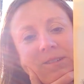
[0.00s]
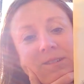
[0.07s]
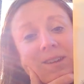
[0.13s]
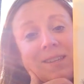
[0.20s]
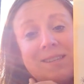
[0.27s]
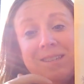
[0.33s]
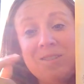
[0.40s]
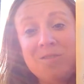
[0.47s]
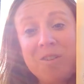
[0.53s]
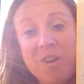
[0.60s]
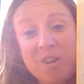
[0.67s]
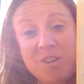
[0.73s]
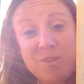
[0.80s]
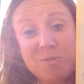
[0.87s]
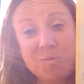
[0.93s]
Yes, he's
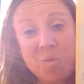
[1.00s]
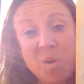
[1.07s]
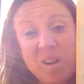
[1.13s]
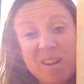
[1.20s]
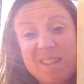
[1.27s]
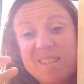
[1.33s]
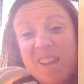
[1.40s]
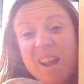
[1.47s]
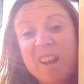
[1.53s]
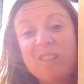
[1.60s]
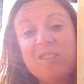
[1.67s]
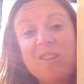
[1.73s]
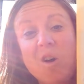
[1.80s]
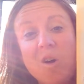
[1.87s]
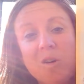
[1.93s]
very short. He's got a
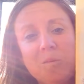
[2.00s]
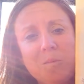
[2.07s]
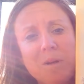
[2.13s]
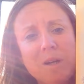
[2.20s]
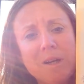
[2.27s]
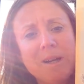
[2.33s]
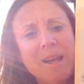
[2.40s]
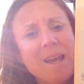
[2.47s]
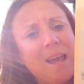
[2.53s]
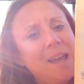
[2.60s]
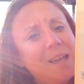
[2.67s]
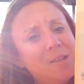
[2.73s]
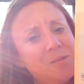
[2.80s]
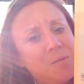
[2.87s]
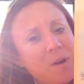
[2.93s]
long beard.
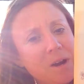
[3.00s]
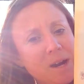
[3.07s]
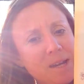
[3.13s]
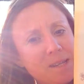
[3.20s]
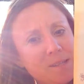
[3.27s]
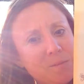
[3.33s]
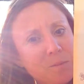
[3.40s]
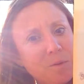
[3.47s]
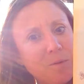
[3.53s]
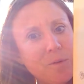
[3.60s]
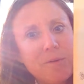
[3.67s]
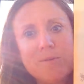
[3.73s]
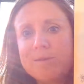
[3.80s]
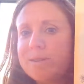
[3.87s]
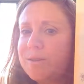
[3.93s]
He's wearing some
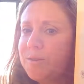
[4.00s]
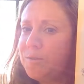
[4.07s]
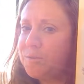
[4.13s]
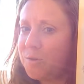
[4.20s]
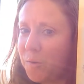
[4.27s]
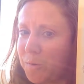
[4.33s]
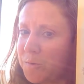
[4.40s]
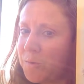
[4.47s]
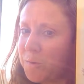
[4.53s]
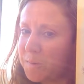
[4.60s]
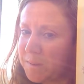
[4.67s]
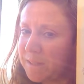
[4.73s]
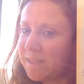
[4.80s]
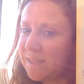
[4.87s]
clothes that you don't normally